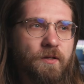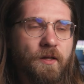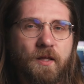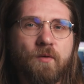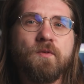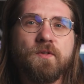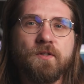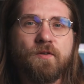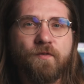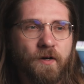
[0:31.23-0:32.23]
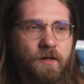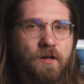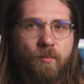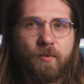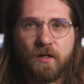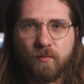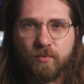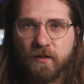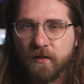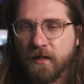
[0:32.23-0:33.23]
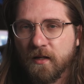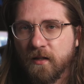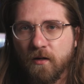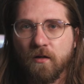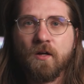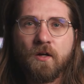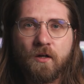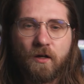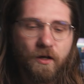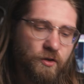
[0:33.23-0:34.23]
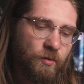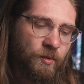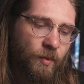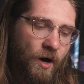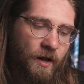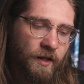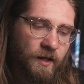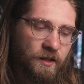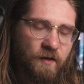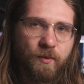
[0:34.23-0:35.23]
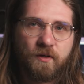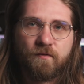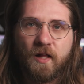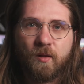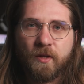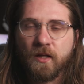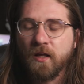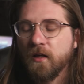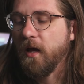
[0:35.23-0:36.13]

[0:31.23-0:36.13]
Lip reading: Like, it was a different company completely, and then Adobe bought it and they've been developing it.